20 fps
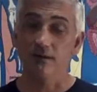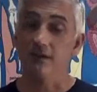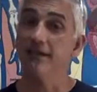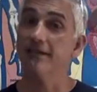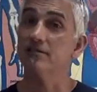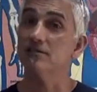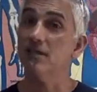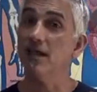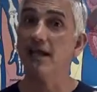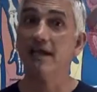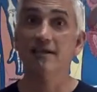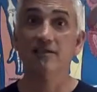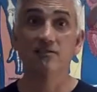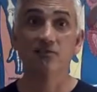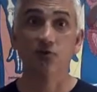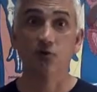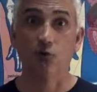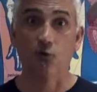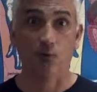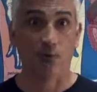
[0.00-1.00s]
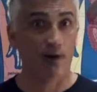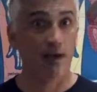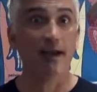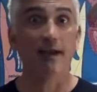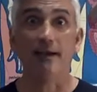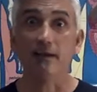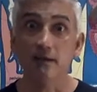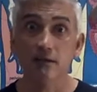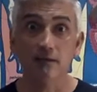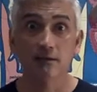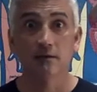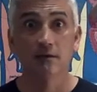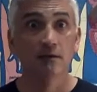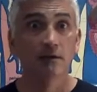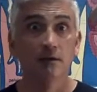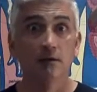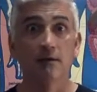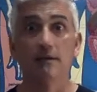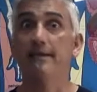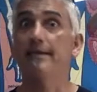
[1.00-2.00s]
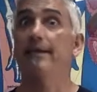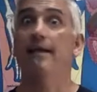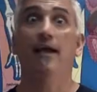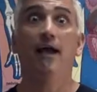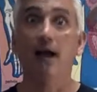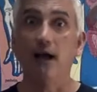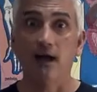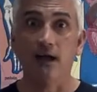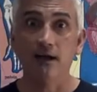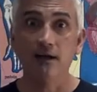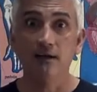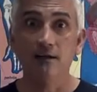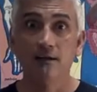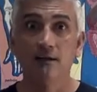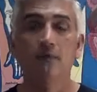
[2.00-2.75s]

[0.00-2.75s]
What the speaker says: It tastes great, yeah,